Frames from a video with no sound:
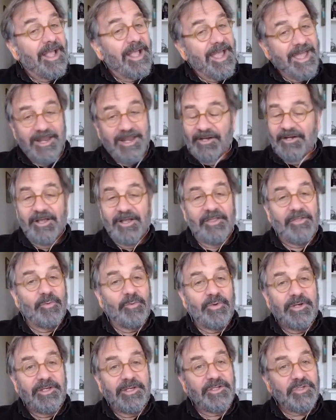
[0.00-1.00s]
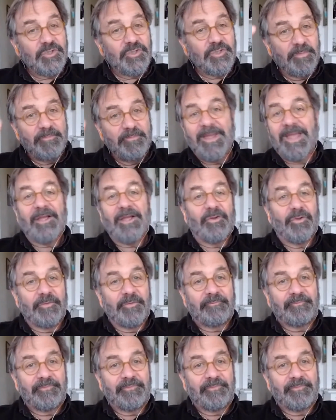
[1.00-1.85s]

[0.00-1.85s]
and another one is you're male.